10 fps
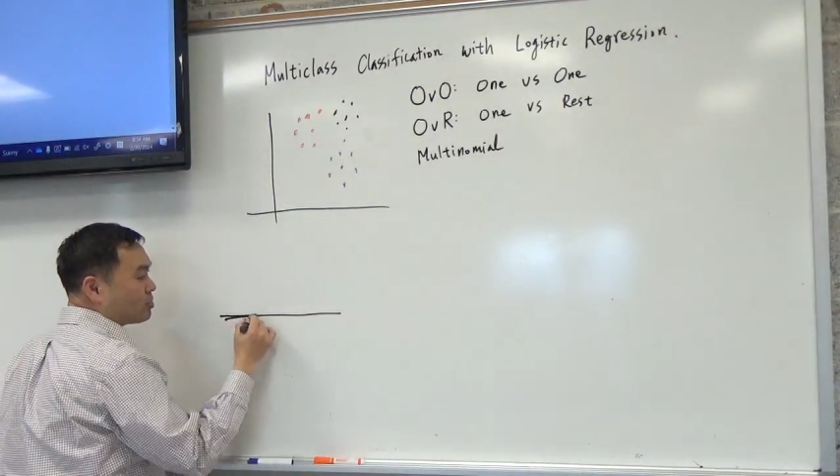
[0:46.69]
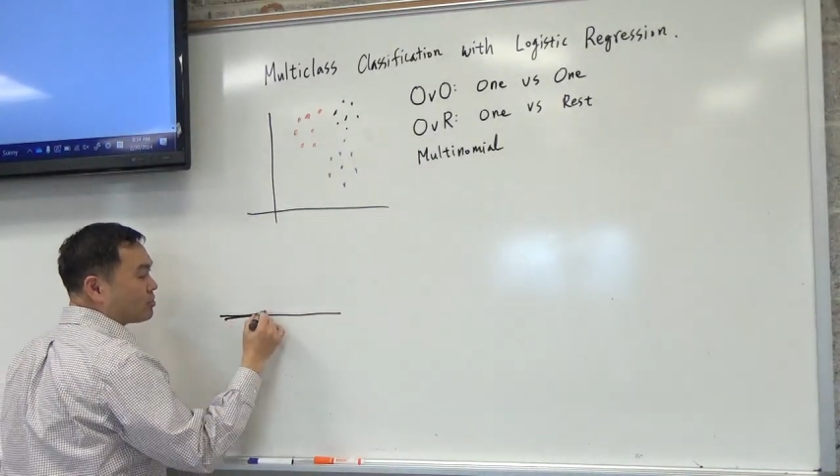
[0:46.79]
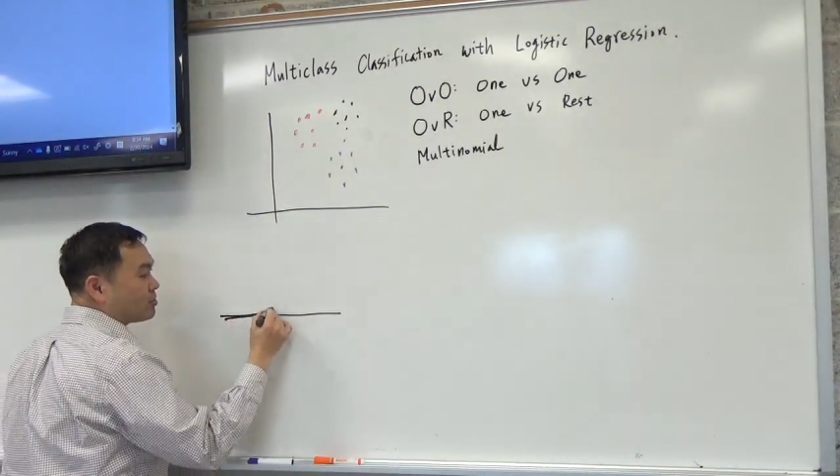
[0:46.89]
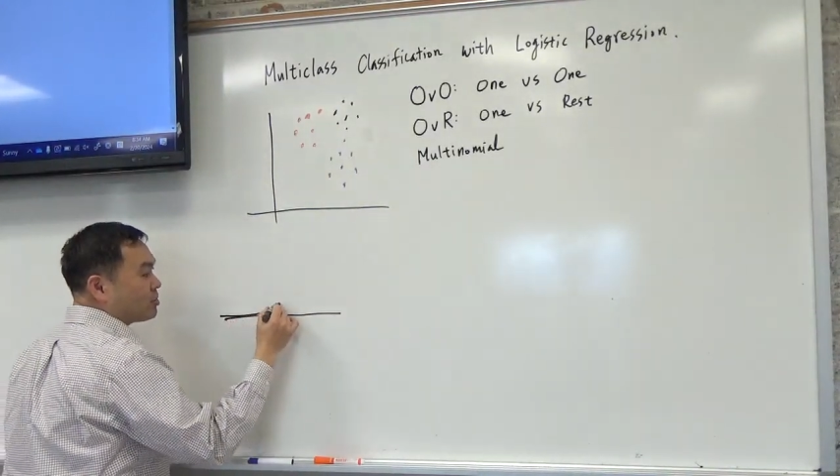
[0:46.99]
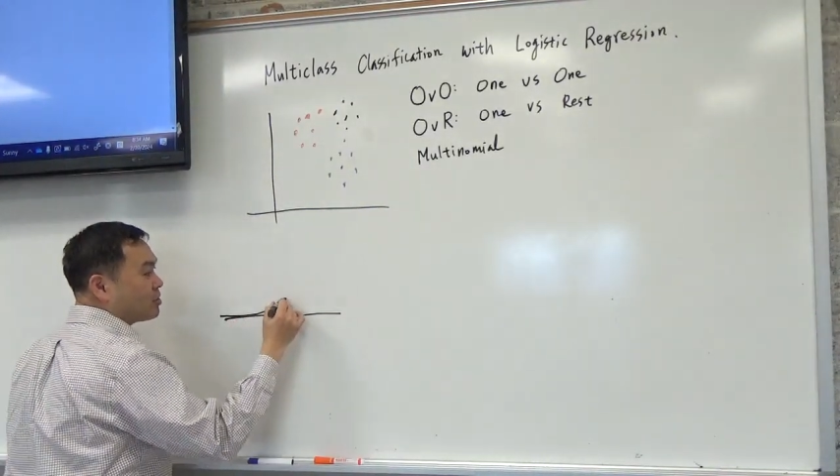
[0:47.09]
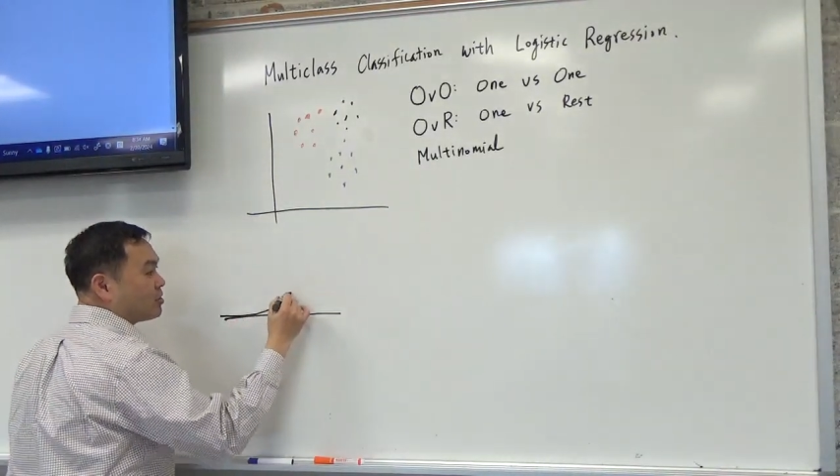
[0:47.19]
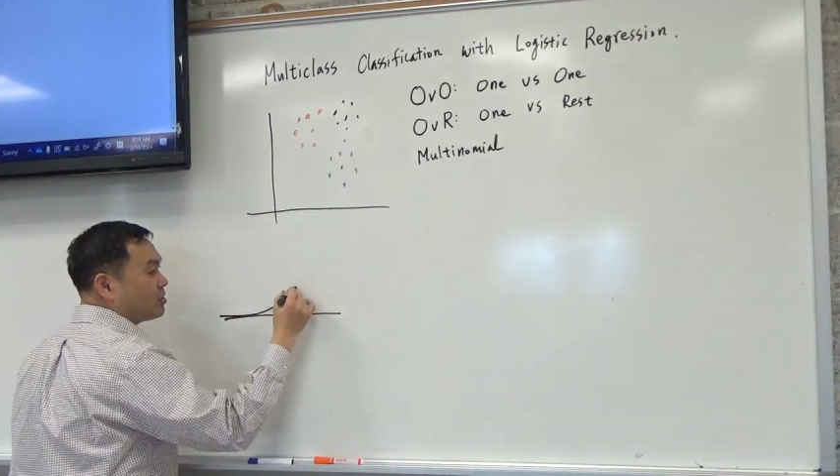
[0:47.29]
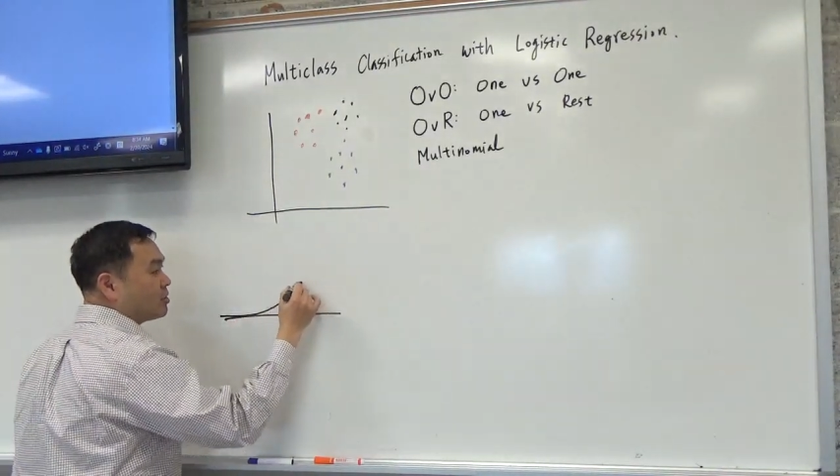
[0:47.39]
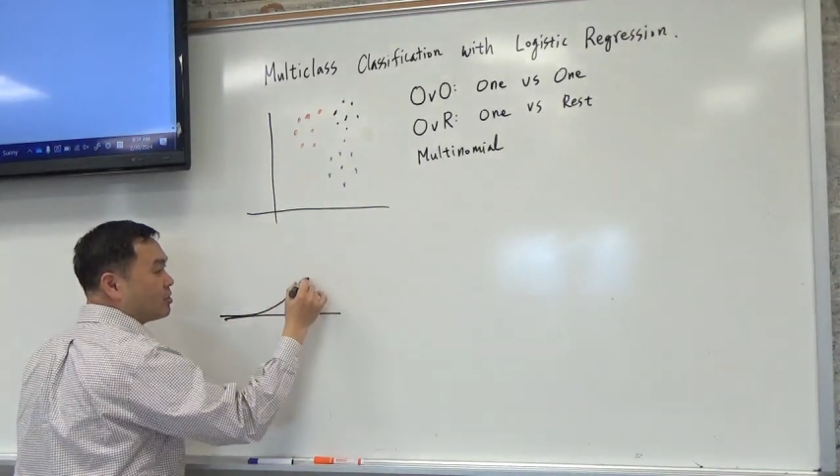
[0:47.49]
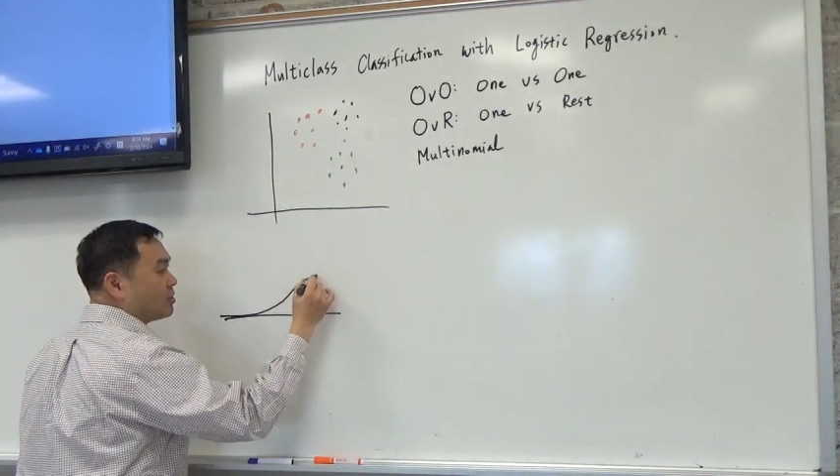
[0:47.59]
this
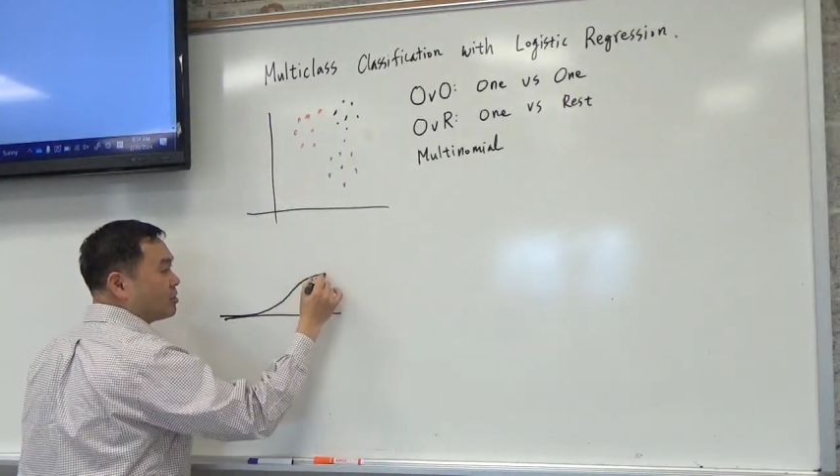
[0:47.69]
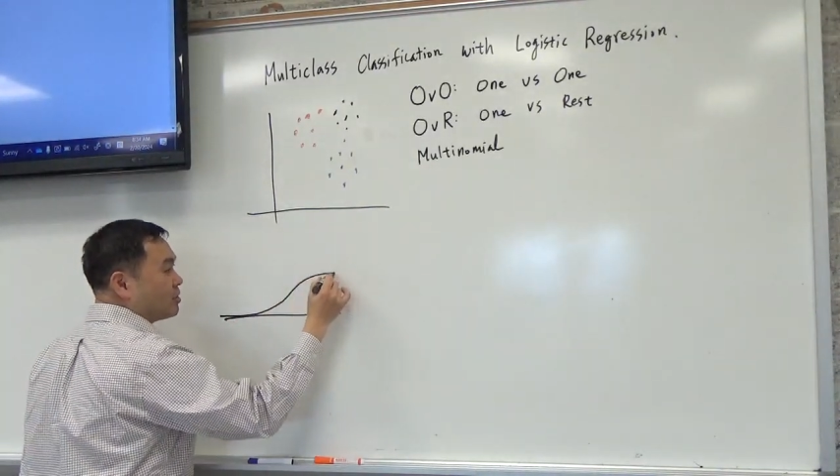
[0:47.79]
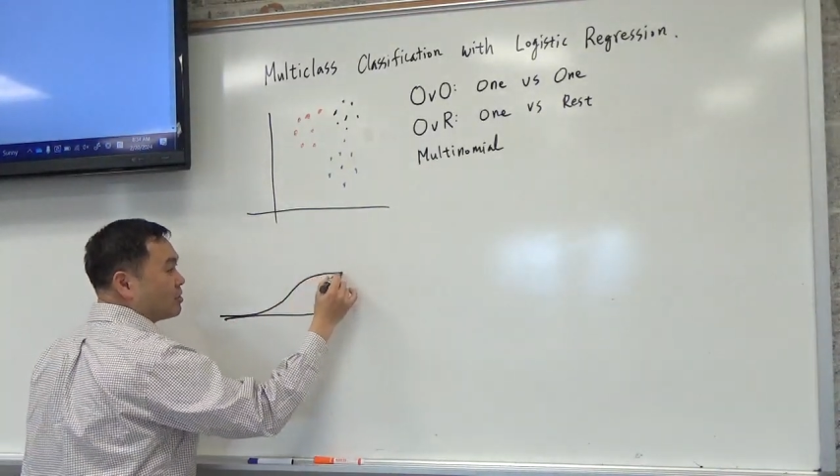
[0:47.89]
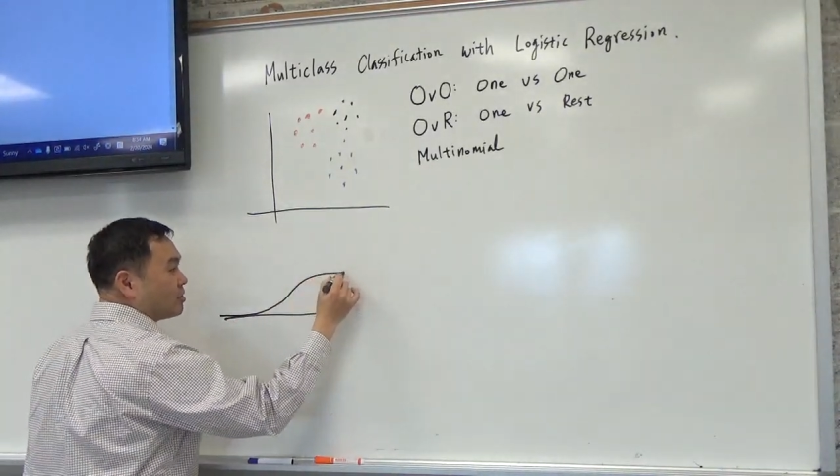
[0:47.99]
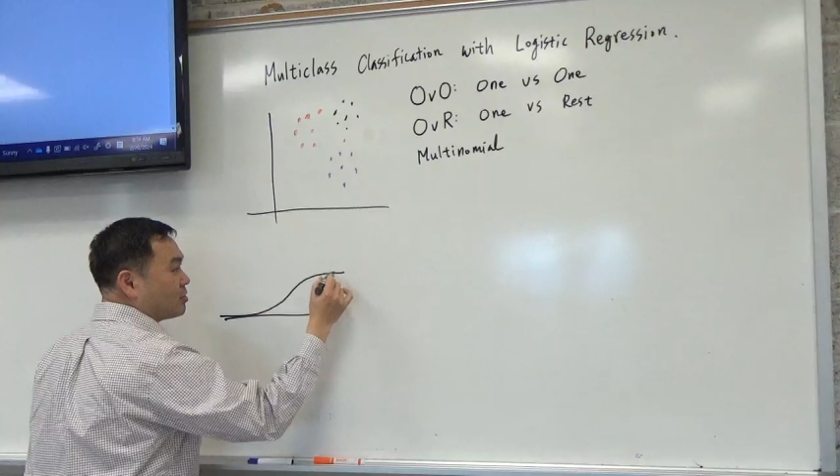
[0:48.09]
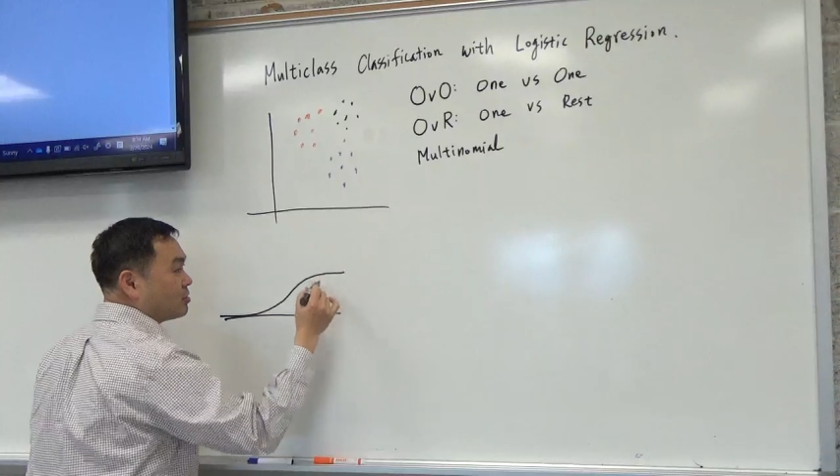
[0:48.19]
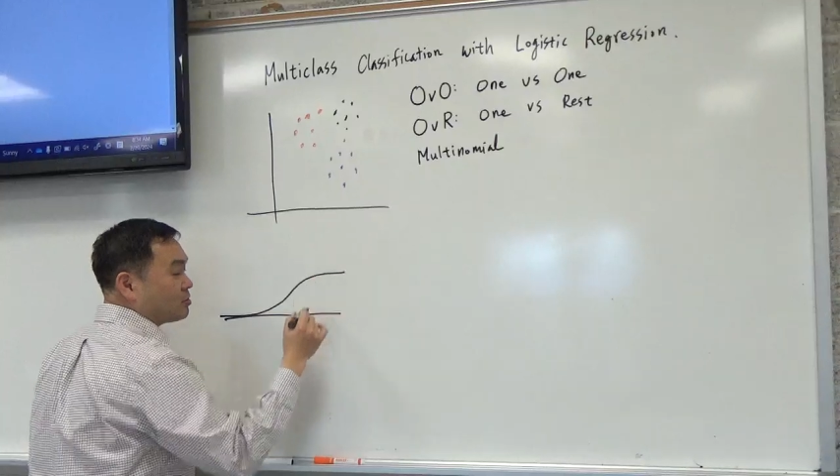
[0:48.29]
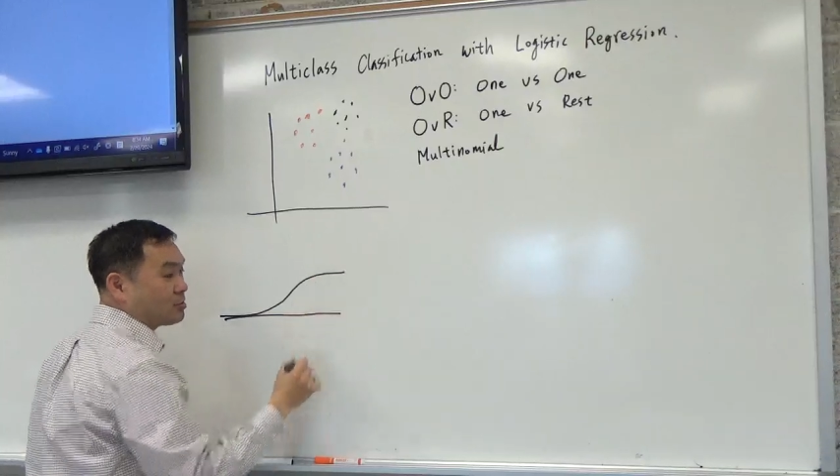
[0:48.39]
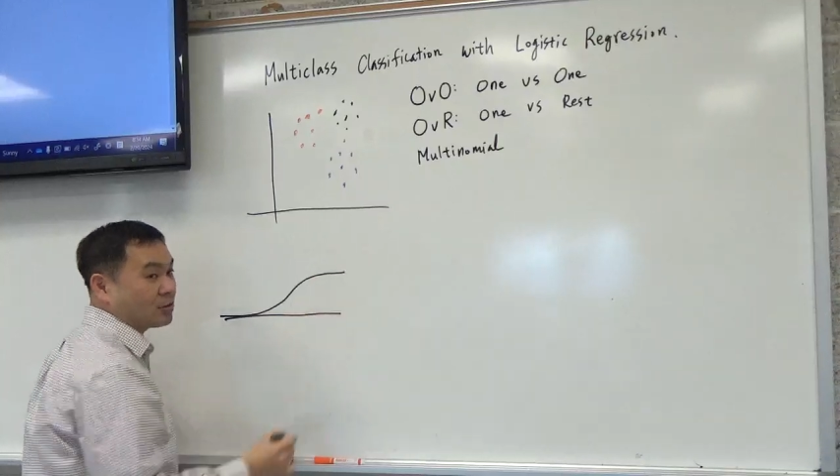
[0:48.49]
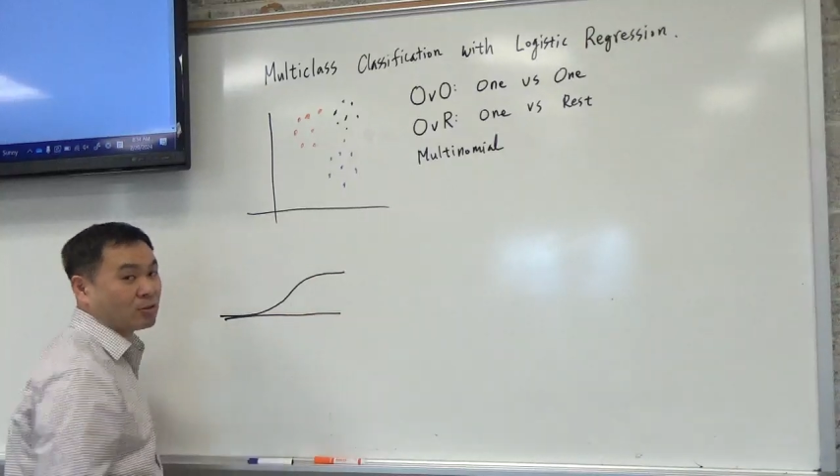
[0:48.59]

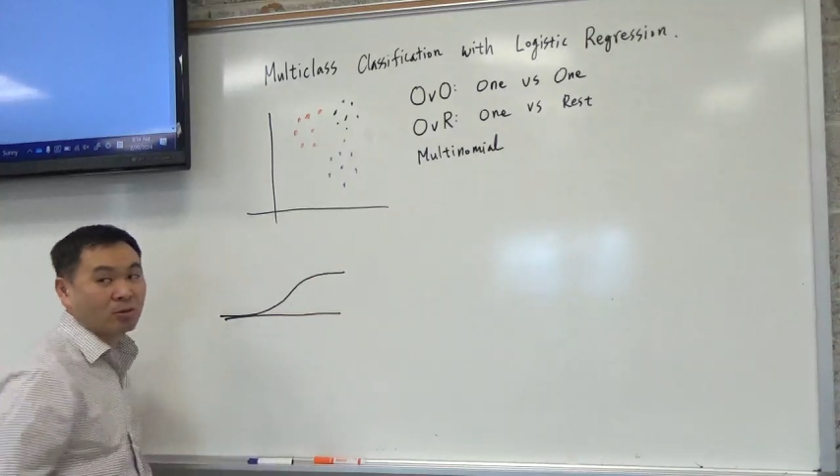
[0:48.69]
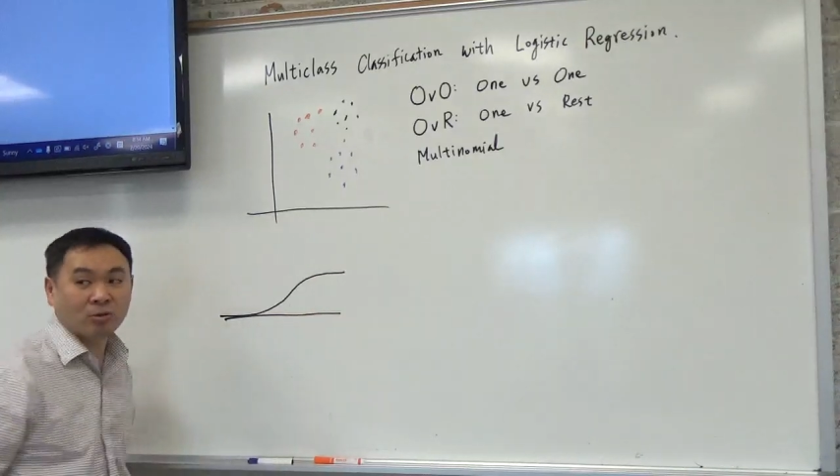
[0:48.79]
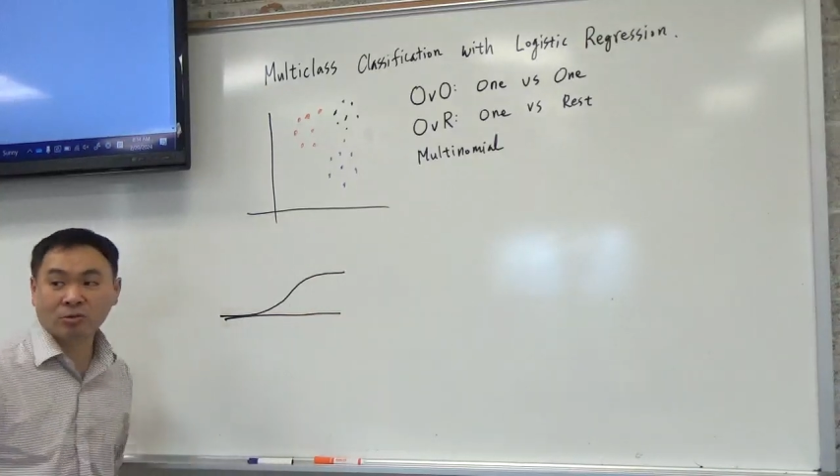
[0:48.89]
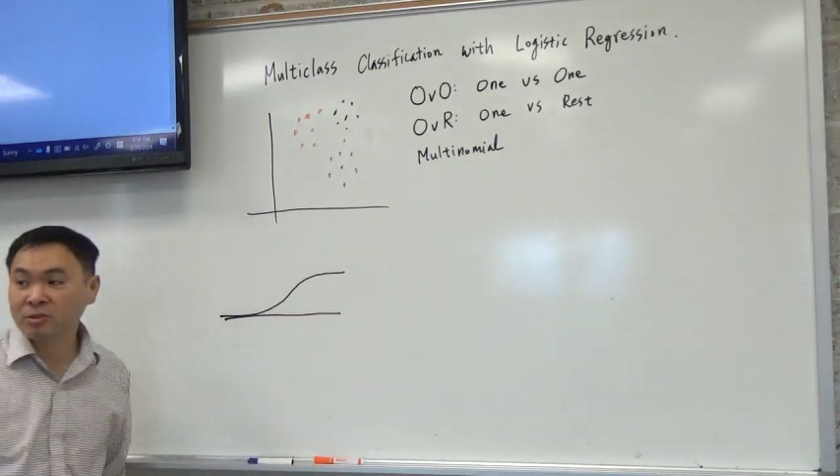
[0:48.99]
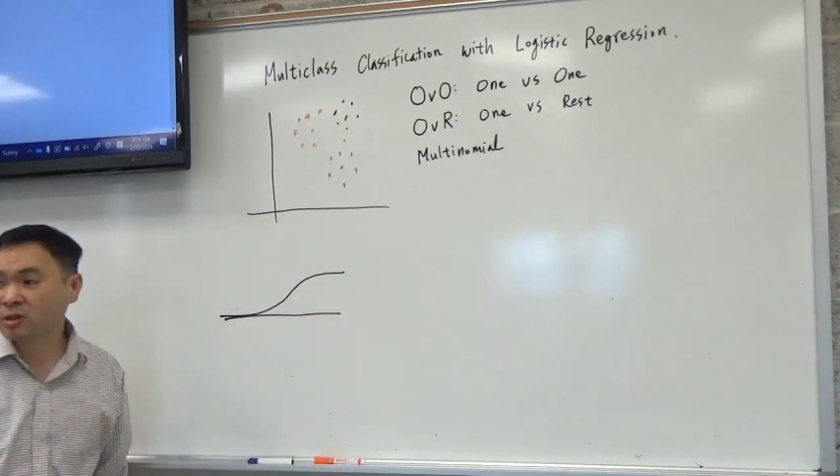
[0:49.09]
thing called